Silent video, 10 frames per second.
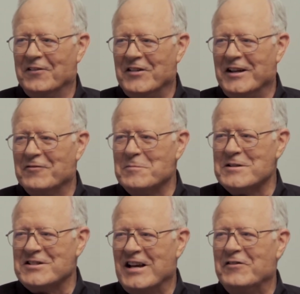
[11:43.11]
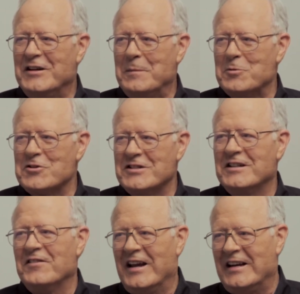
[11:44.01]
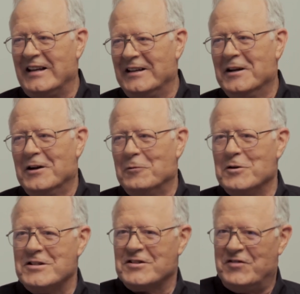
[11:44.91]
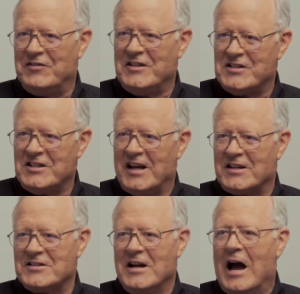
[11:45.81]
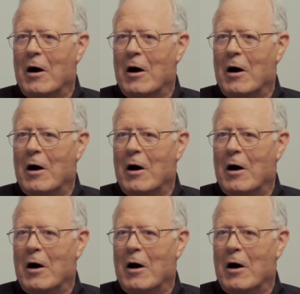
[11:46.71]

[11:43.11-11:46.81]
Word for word: the infamous seventy percent of eighty, which is fifty six.